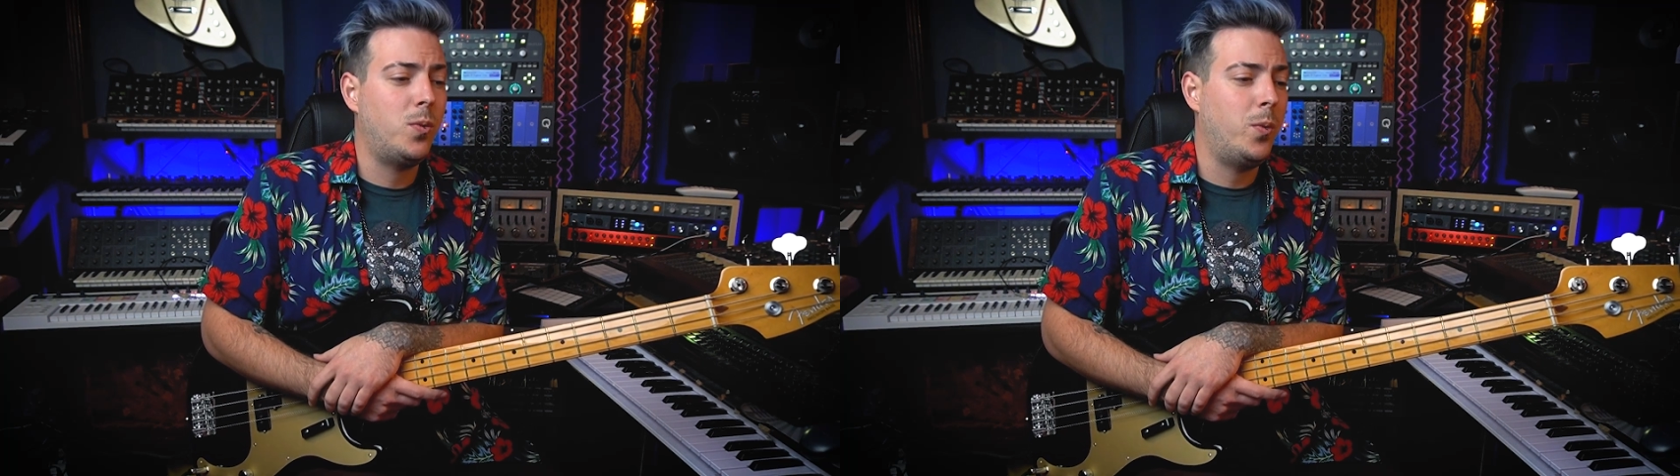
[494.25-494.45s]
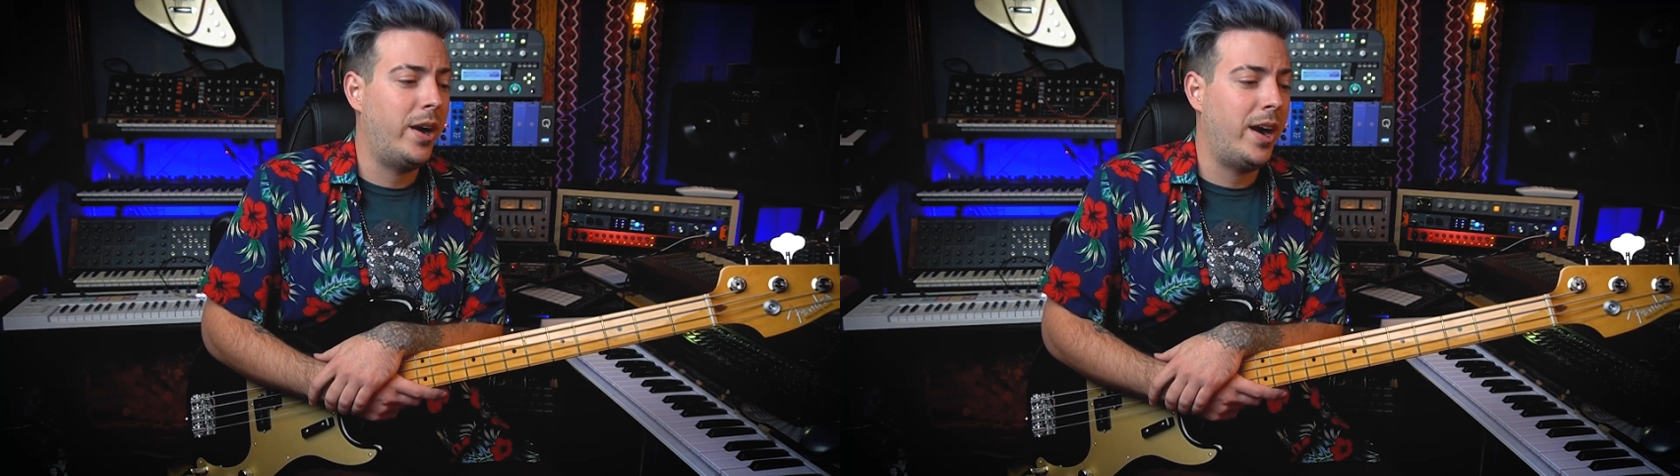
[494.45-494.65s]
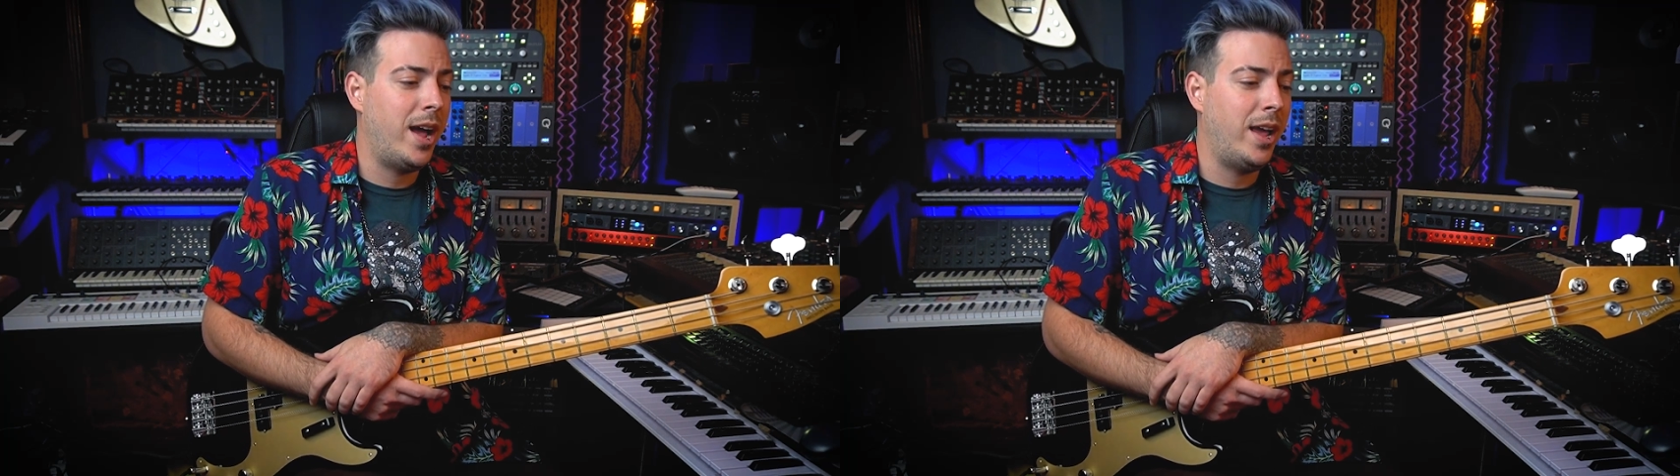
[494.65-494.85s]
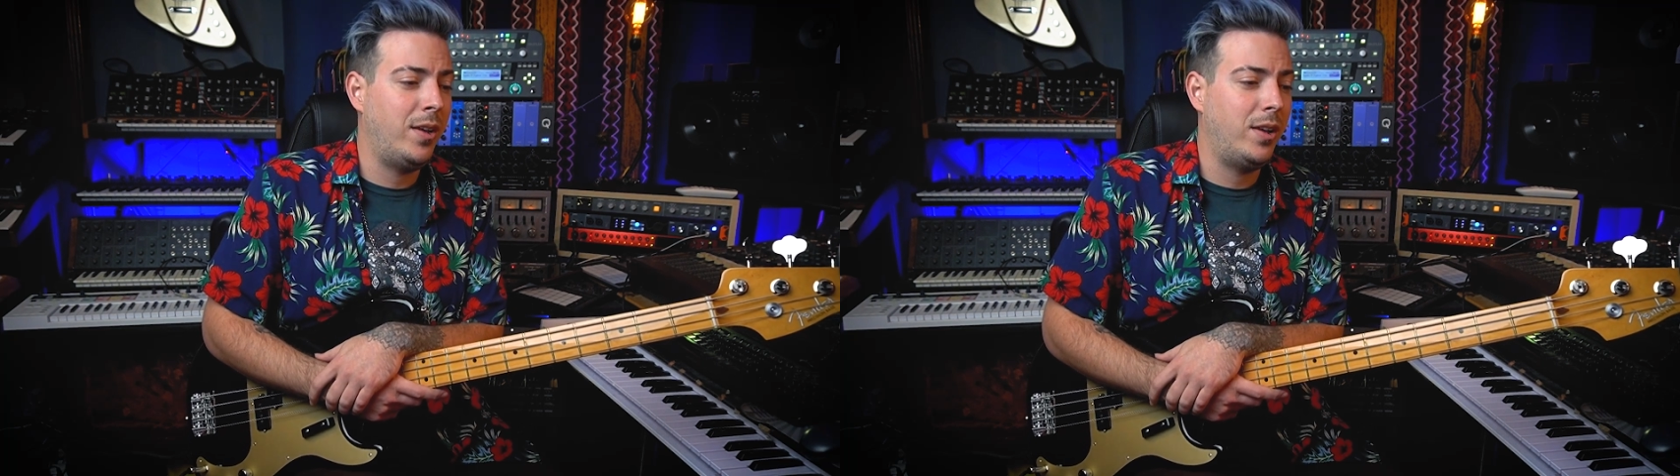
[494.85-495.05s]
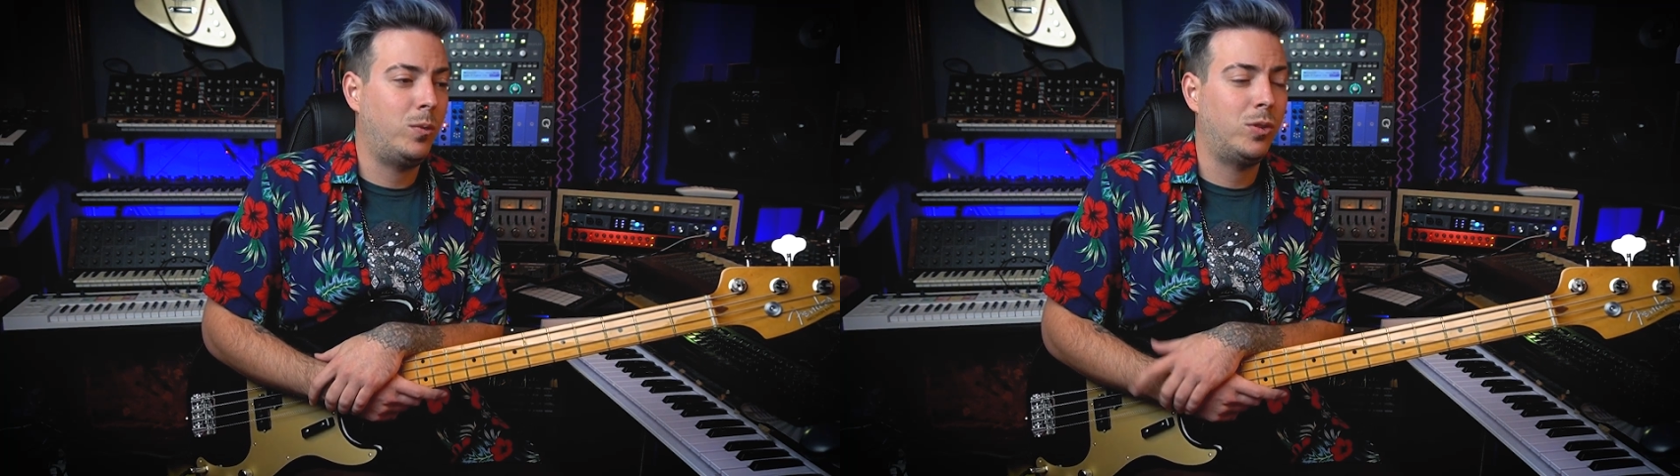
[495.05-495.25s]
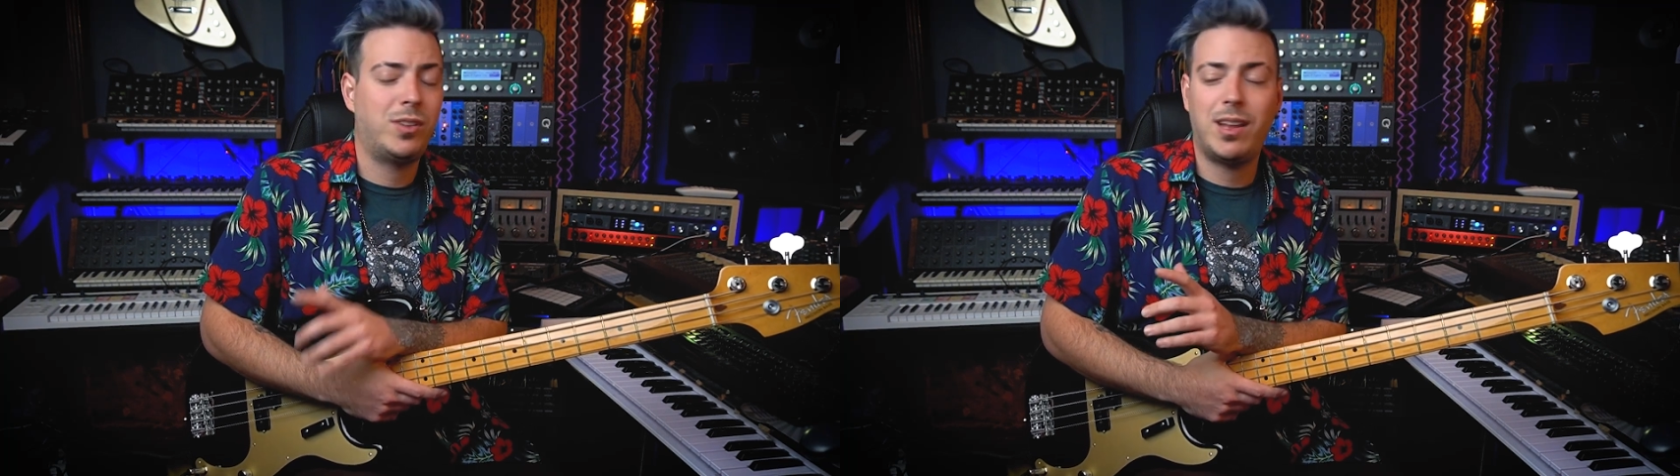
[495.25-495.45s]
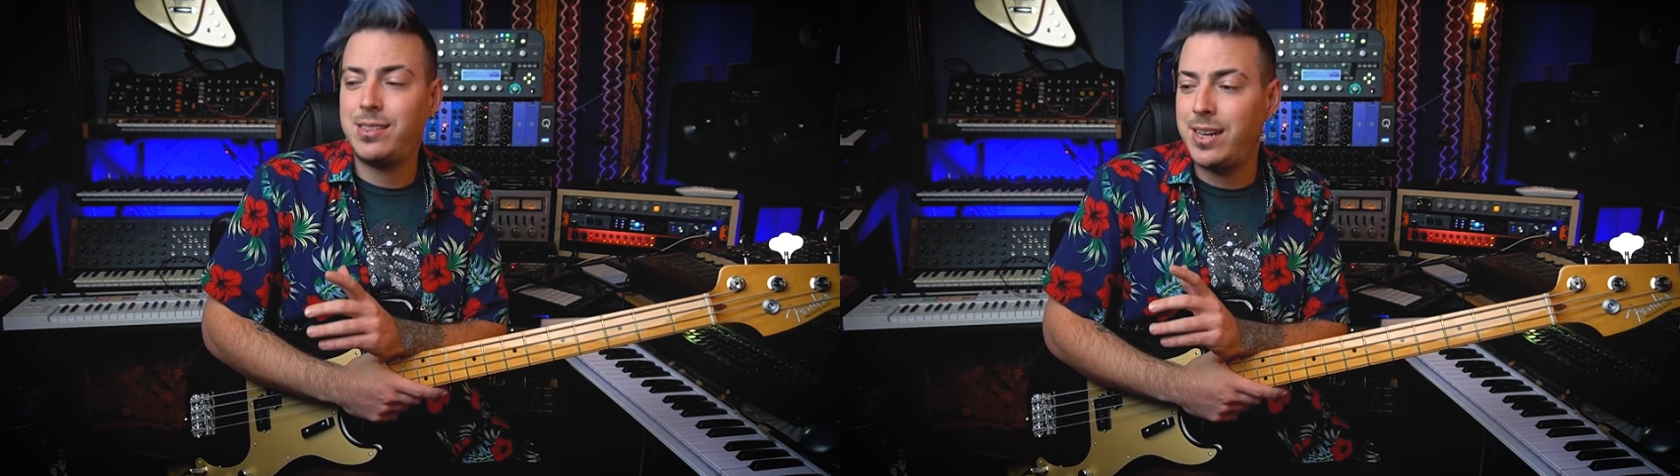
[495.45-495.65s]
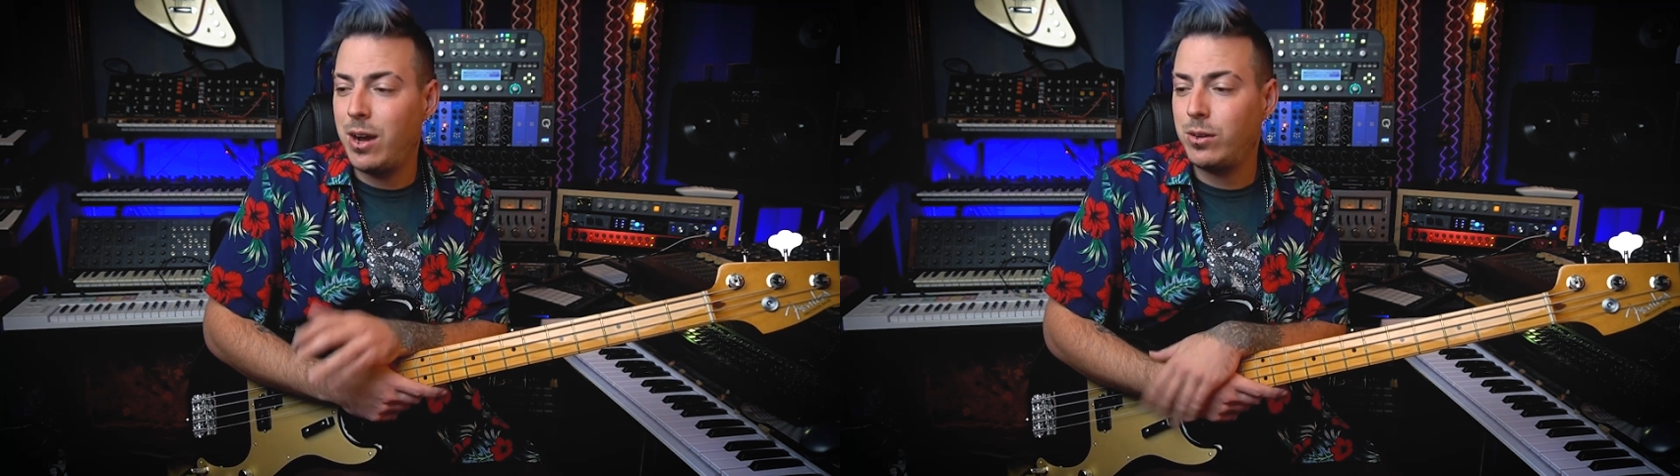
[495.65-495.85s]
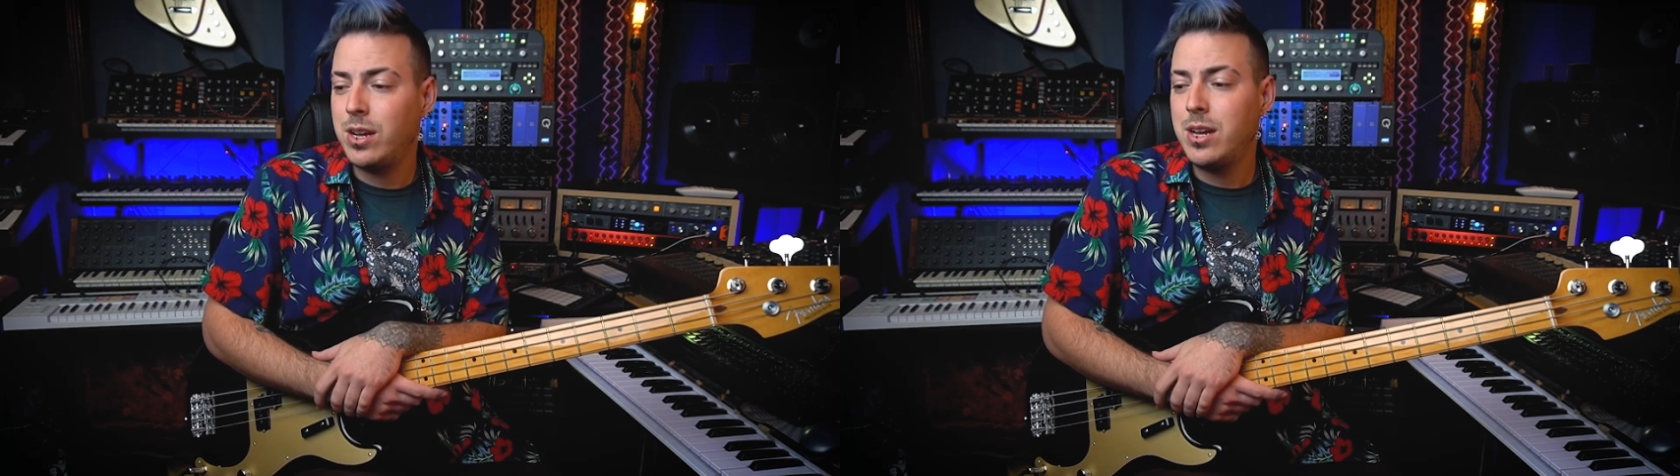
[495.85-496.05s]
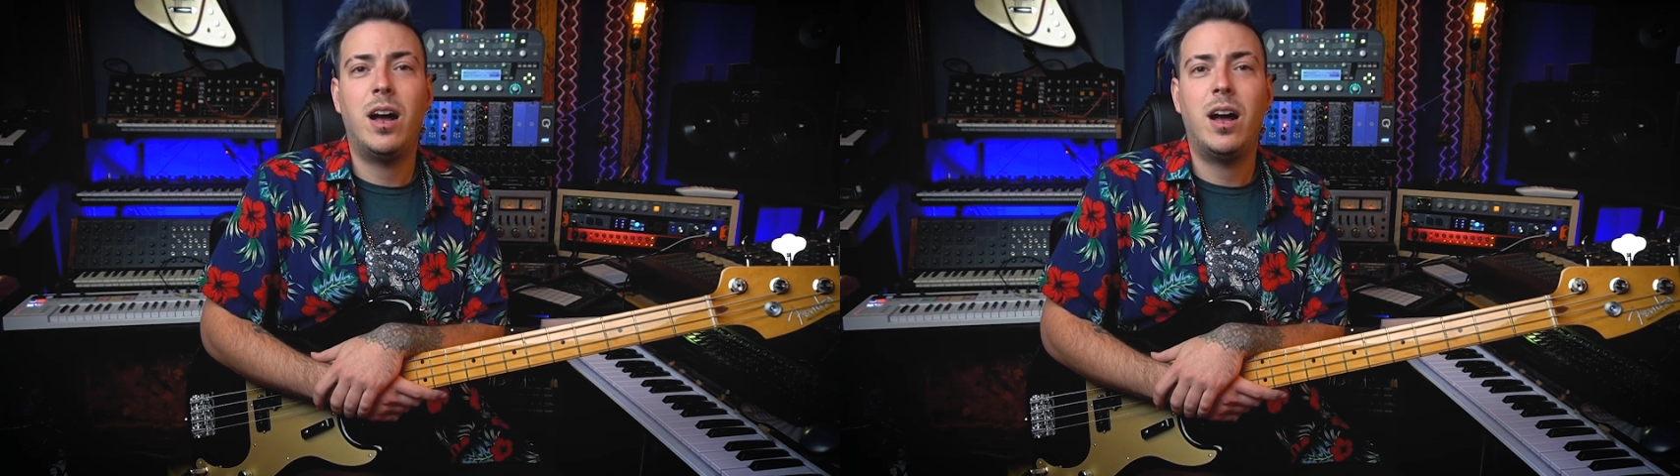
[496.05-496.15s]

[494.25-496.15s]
where I was testing out